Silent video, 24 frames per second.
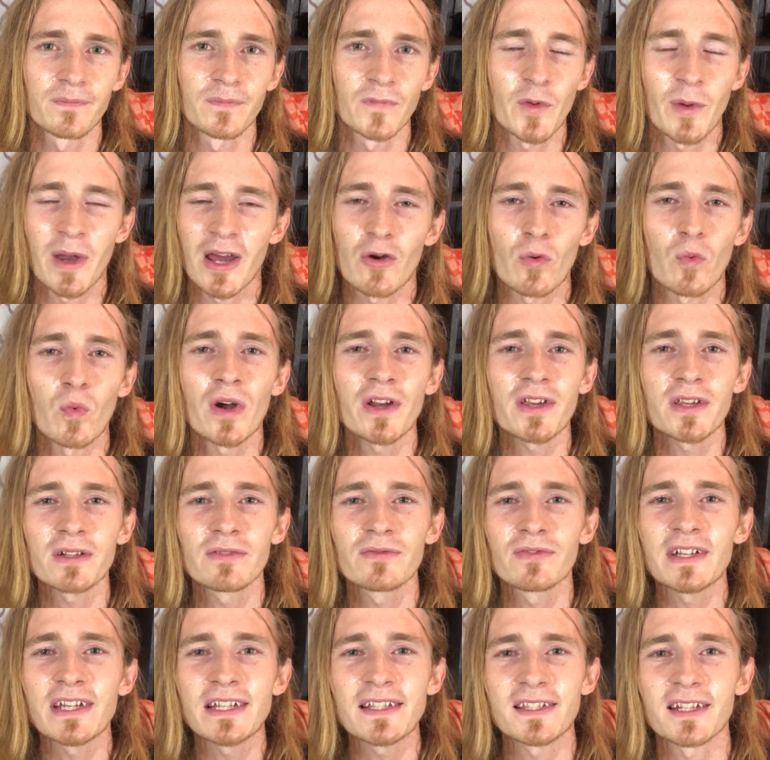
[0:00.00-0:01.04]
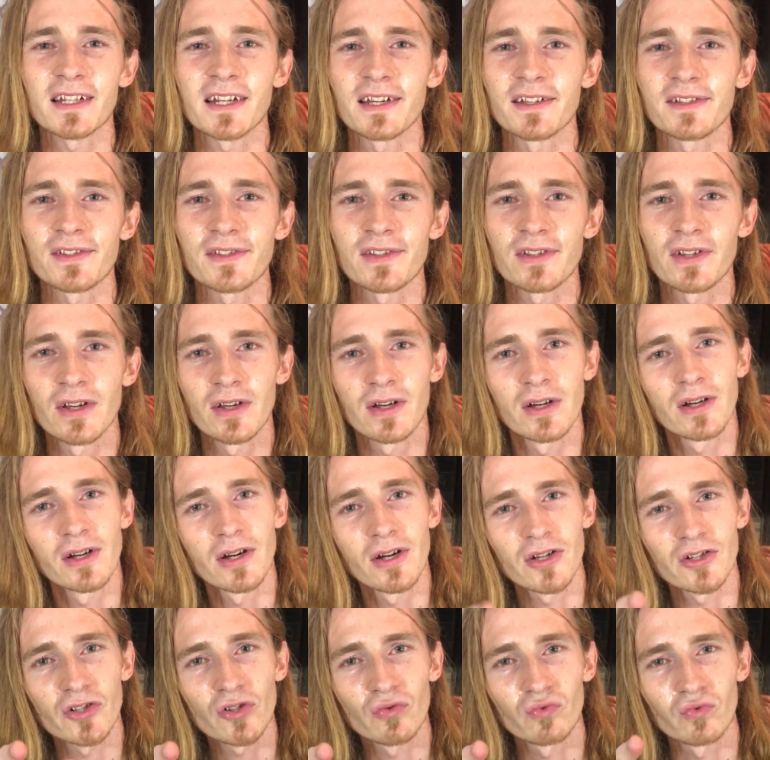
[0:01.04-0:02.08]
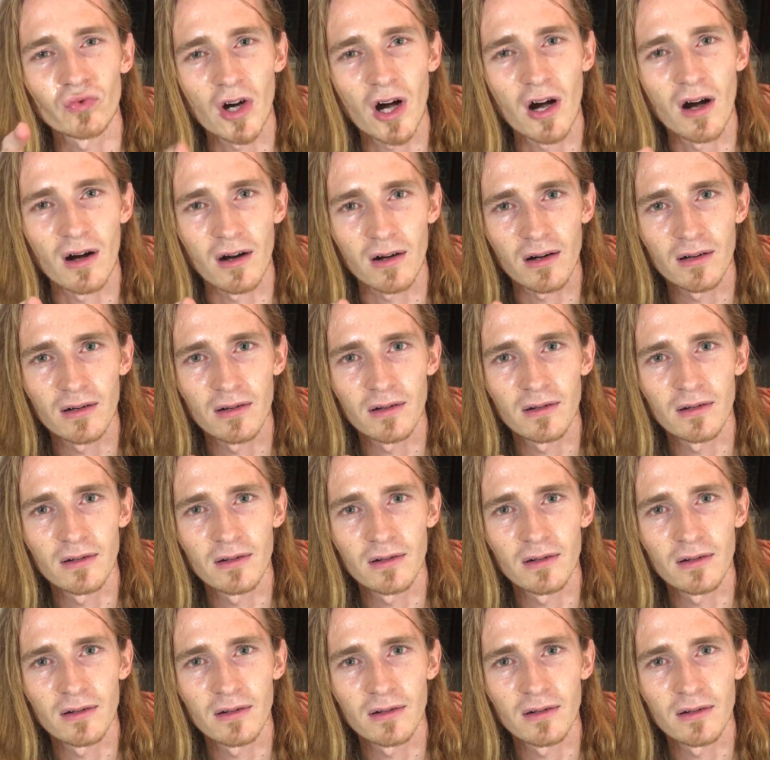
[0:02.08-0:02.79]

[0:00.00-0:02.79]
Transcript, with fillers: No matter what your reason is, you're wrong.